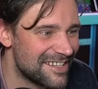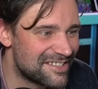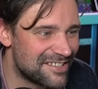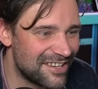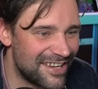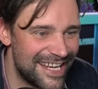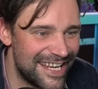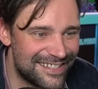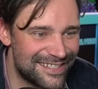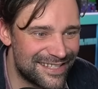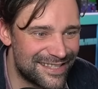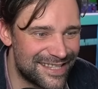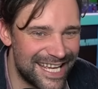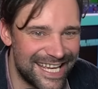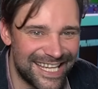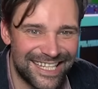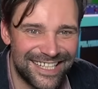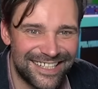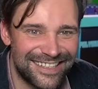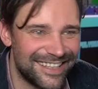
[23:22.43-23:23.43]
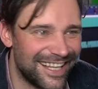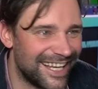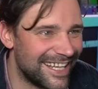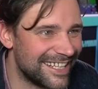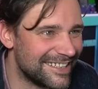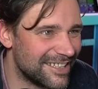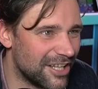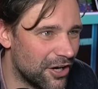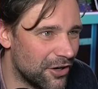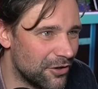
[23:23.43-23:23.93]
So here's the thing.
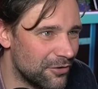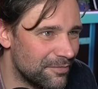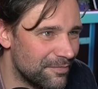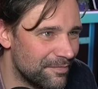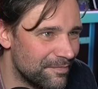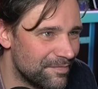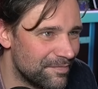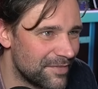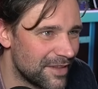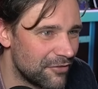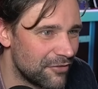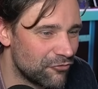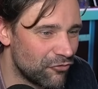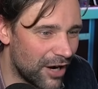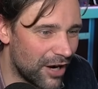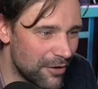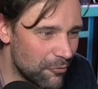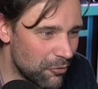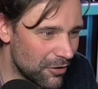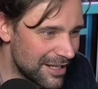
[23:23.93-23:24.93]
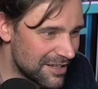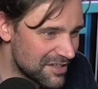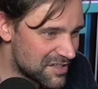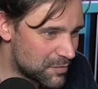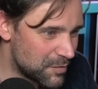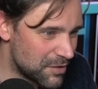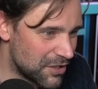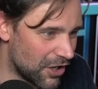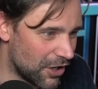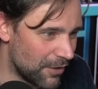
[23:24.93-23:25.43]
Like, no. Right, what
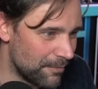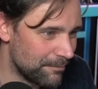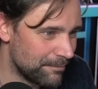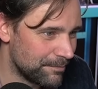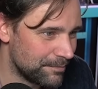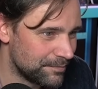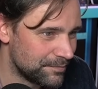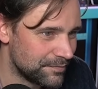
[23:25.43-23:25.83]
else we got?